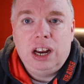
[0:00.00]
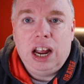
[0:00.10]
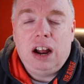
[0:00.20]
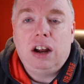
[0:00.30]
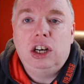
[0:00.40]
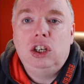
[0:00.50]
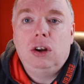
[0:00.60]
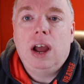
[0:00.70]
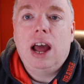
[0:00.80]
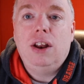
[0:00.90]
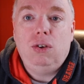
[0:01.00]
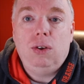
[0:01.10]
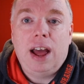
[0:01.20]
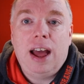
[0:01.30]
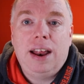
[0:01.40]
And I'm going to show you how to do
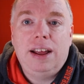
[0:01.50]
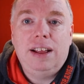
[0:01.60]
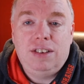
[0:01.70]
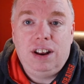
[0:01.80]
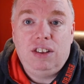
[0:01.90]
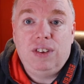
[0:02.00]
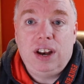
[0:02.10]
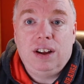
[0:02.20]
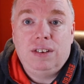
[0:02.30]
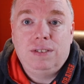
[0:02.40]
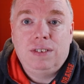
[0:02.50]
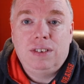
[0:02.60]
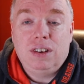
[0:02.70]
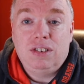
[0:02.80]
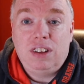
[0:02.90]
that in today's video.
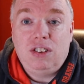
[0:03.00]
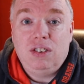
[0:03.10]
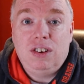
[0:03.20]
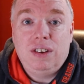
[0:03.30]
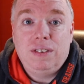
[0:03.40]
So stay tuned.